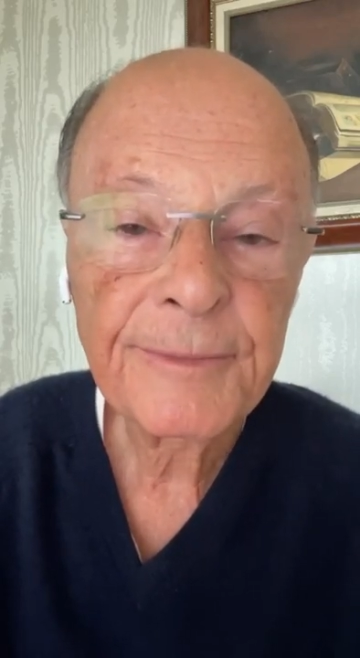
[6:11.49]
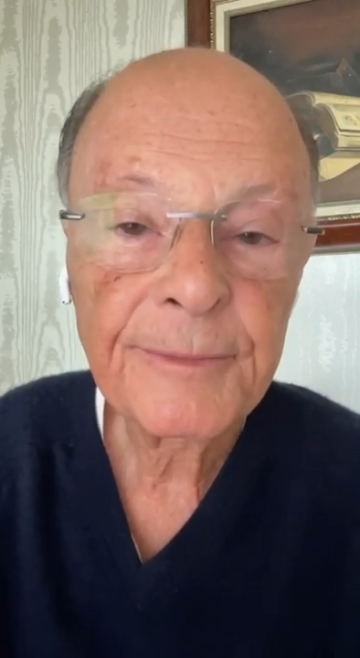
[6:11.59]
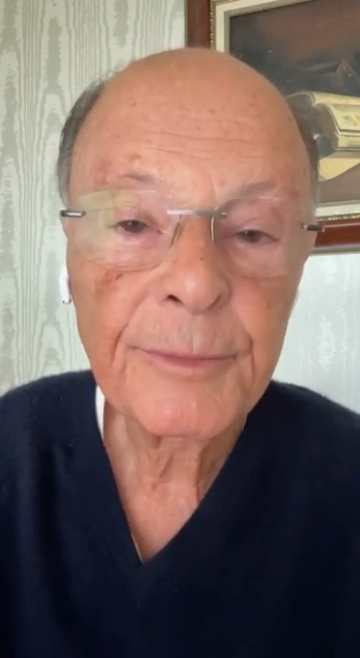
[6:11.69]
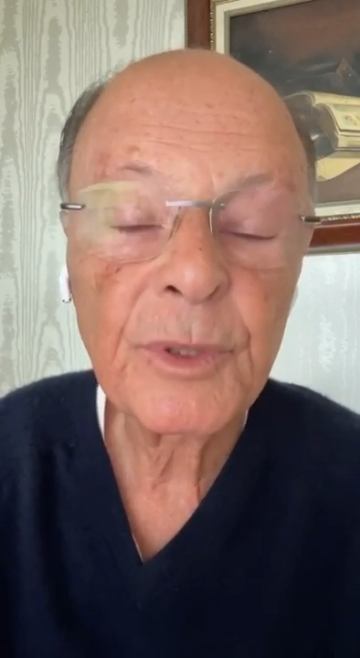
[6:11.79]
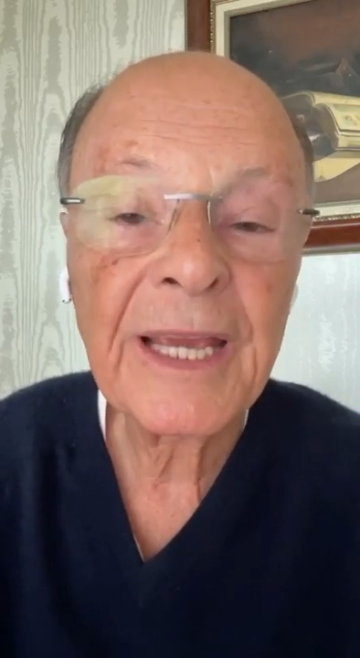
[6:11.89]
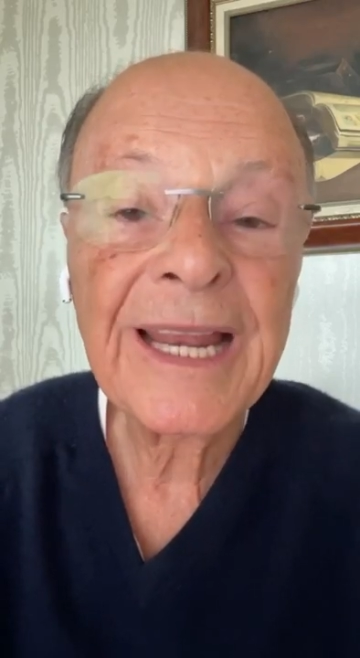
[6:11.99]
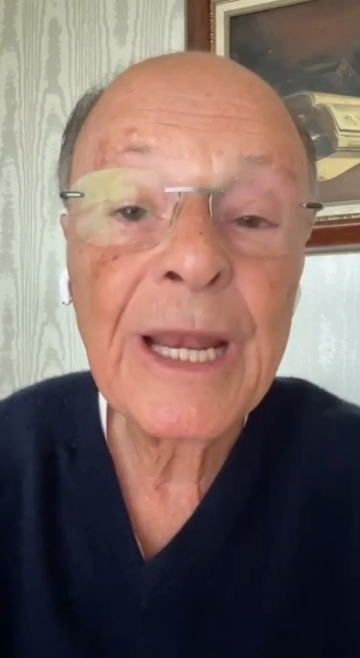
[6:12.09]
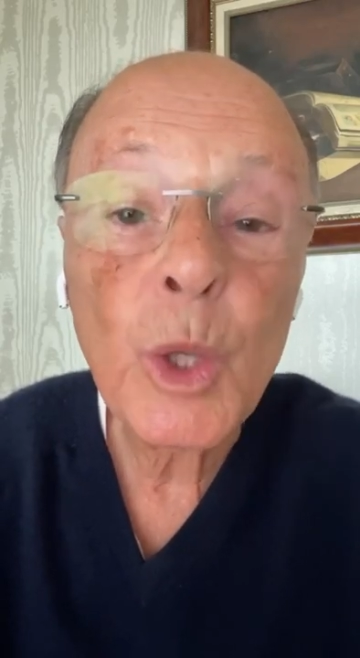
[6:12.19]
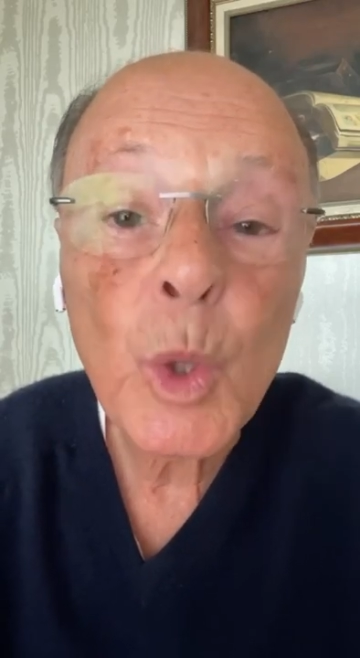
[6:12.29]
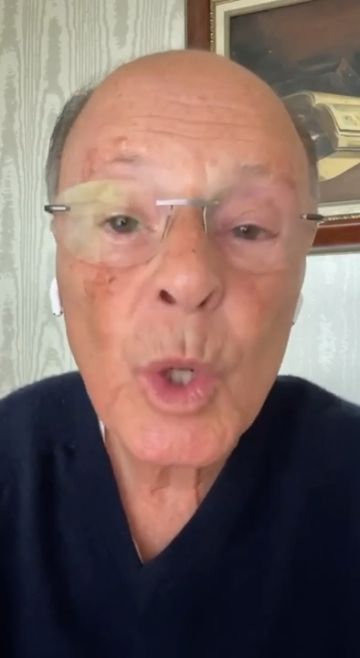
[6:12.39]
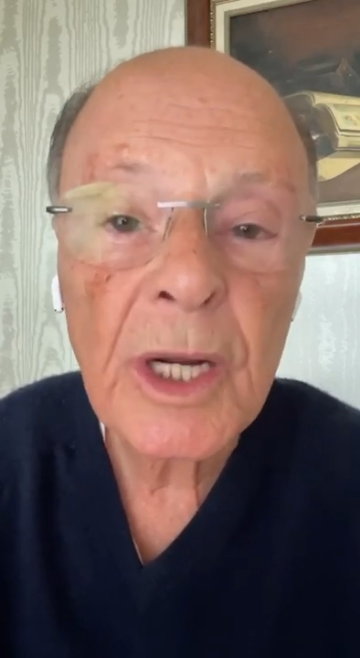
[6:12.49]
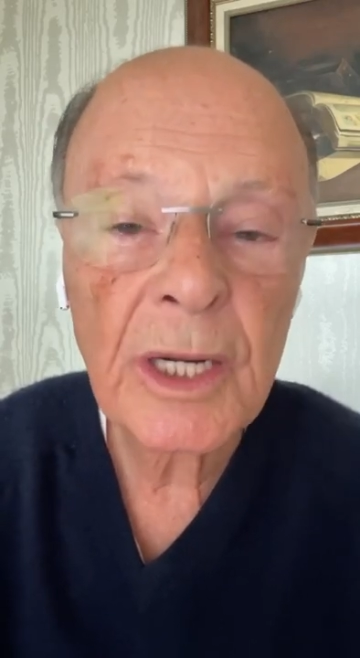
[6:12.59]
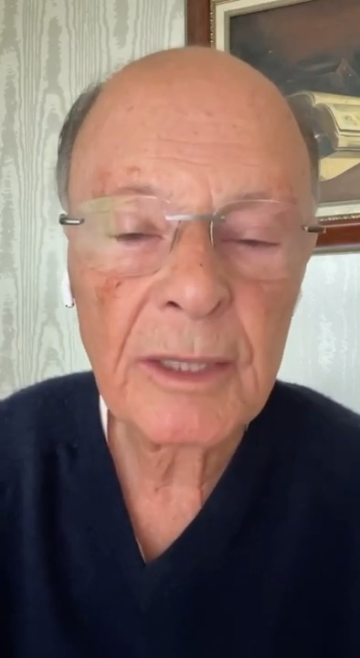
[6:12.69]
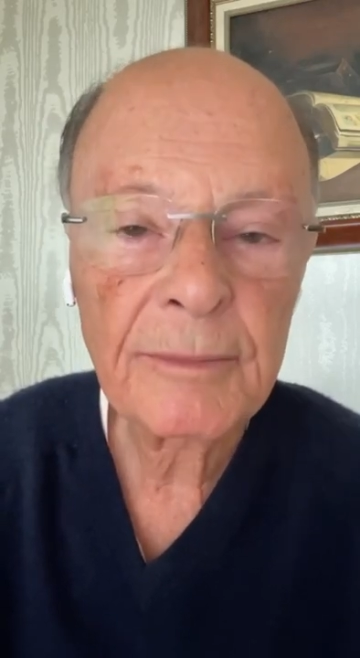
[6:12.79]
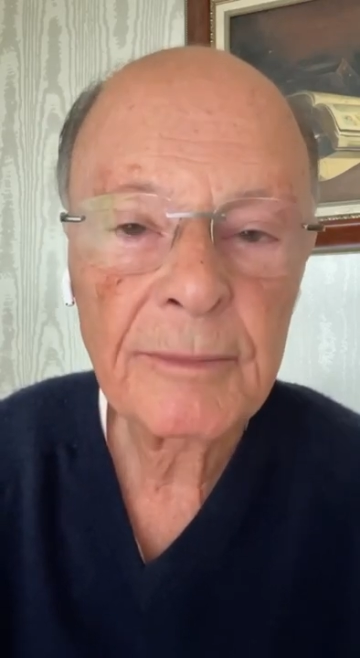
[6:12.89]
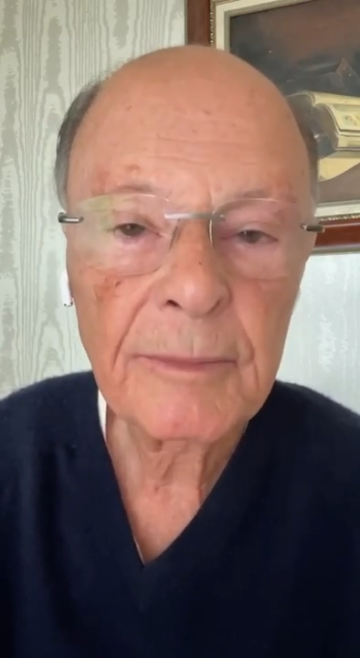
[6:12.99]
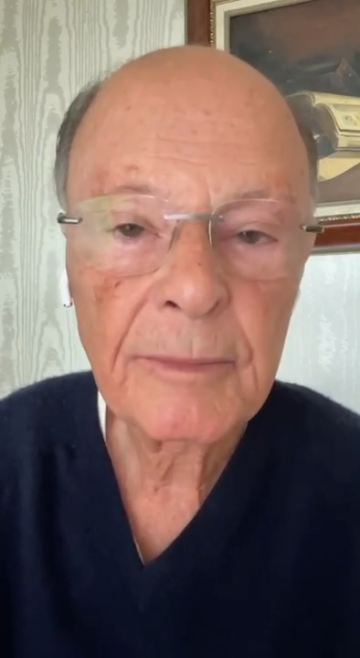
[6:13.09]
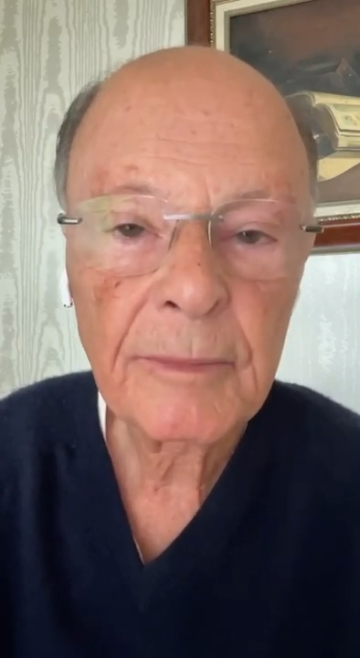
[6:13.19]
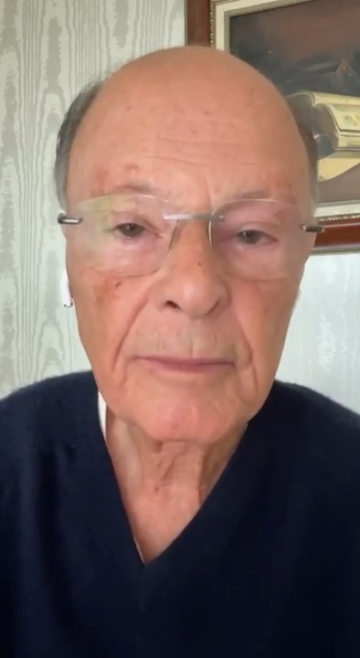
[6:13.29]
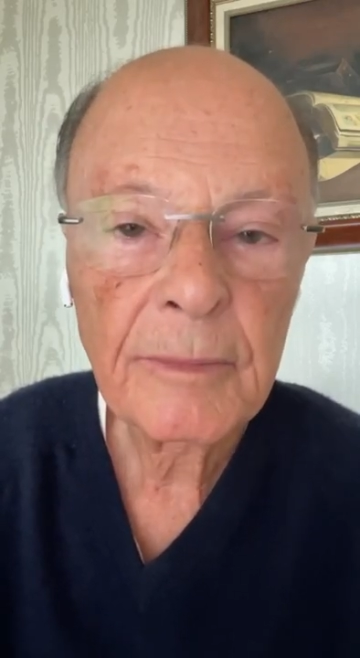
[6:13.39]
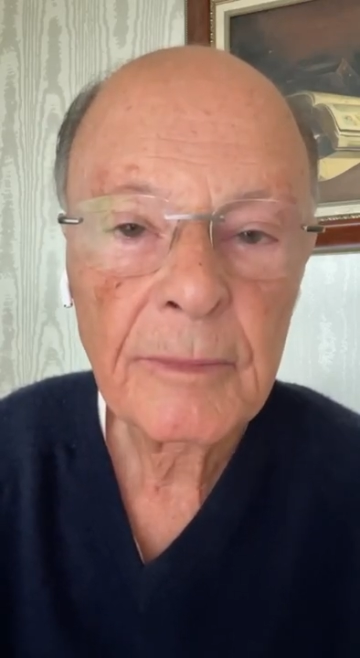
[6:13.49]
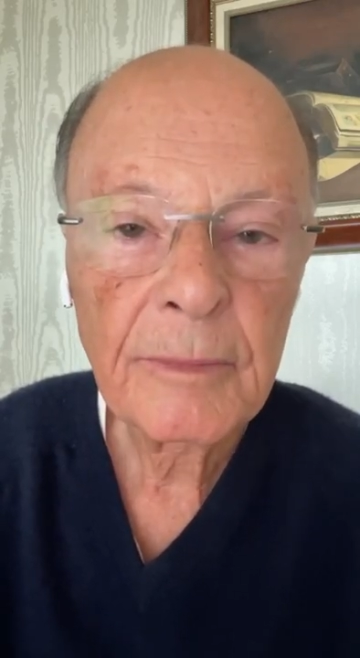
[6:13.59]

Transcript: they are doing because they are fools.